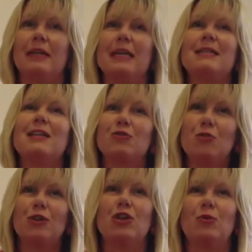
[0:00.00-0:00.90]
Is that
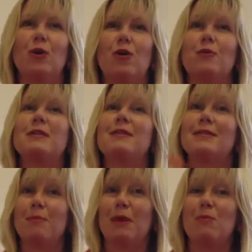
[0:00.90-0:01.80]
all that you are, or is there
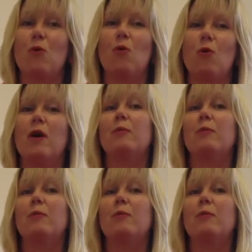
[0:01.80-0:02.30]
something more?